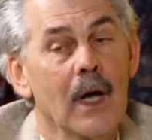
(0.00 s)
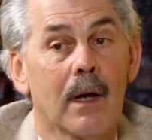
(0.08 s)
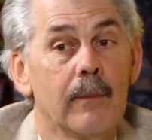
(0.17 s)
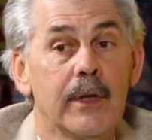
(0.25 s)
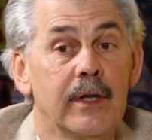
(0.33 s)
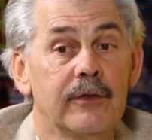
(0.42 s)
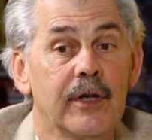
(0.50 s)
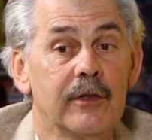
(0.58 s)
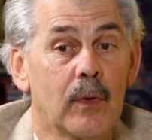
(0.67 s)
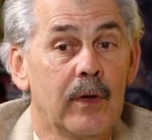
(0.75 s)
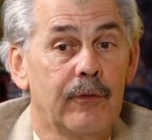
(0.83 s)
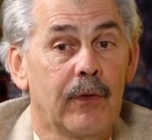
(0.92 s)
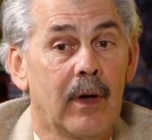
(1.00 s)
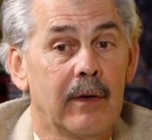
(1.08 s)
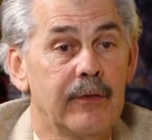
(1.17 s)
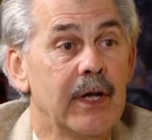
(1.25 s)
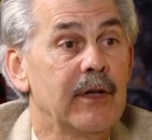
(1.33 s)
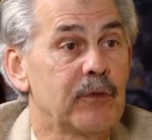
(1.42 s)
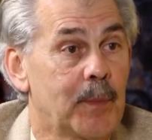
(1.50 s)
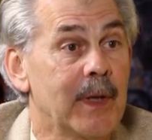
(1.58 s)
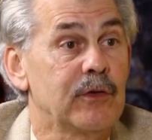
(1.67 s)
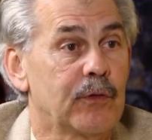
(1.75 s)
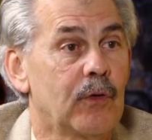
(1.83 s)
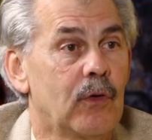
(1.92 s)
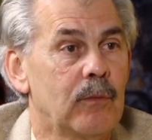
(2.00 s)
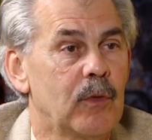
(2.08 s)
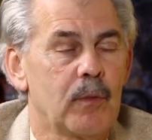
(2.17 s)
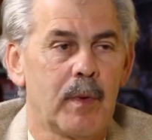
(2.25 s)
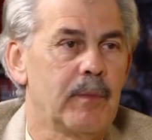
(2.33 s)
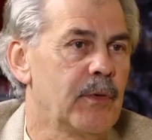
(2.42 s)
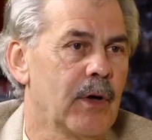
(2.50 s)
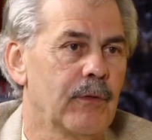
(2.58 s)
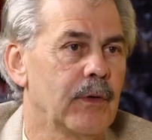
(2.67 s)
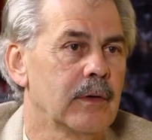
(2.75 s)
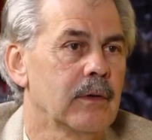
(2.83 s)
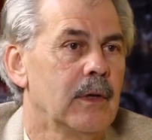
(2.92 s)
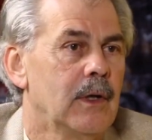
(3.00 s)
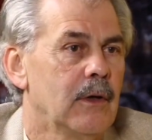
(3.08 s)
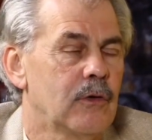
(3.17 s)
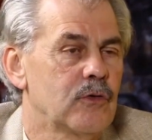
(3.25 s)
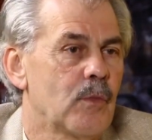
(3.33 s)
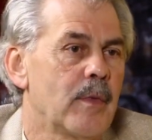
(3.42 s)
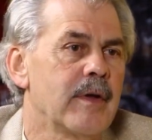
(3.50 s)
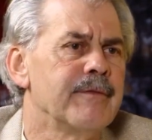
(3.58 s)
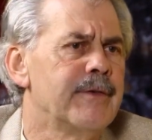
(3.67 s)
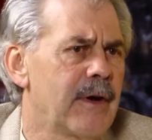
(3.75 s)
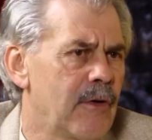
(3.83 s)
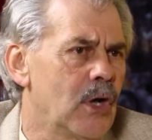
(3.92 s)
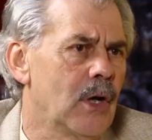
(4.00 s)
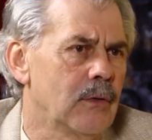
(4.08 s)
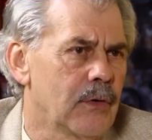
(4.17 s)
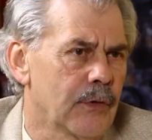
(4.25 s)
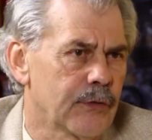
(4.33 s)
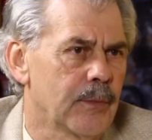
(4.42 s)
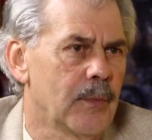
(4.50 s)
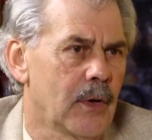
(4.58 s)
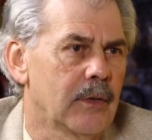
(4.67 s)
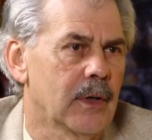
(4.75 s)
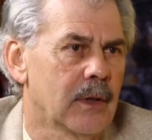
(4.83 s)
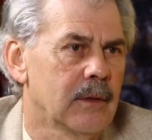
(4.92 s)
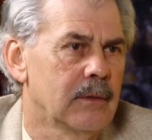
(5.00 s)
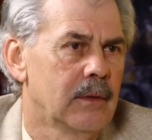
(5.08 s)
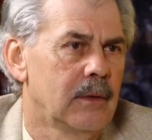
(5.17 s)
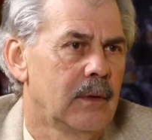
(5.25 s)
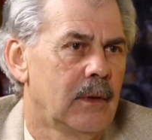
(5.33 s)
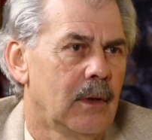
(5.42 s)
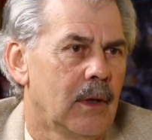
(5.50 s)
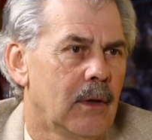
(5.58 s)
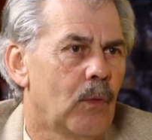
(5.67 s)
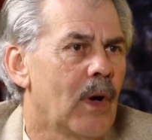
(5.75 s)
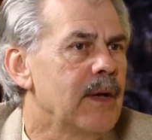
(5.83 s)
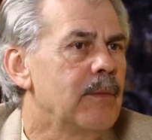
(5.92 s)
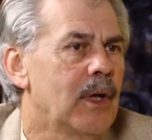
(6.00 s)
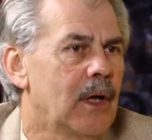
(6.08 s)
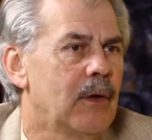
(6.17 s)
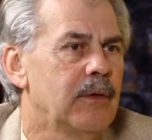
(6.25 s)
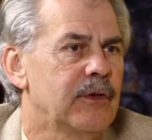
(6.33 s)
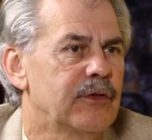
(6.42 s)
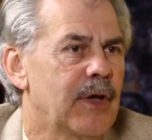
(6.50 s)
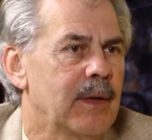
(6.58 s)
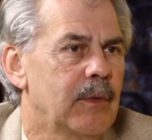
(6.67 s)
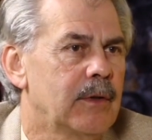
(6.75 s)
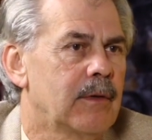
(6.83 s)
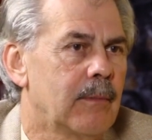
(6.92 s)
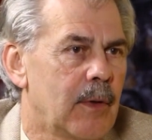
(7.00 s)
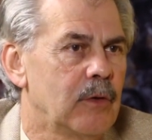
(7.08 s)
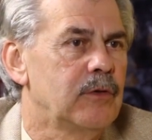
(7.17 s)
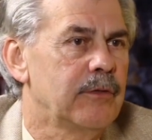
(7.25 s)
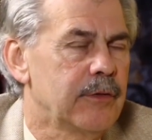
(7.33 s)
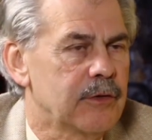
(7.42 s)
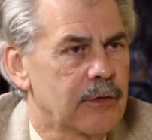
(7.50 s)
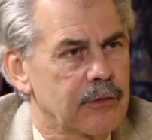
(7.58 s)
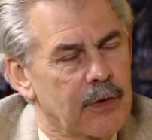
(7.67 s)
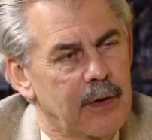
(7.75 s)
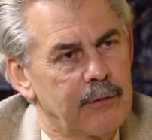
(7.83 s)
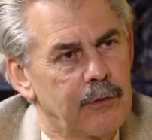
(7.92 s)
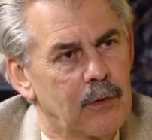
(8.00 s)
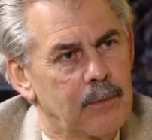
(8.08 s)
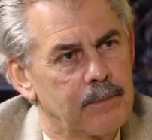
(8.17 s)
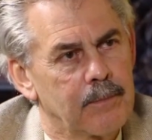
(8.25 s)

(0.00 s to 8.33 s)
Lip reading: Yeah, I mean, the T25 in its base form would be perfect because it would be a very low-cost motor car, way below the segment the motive is designed for.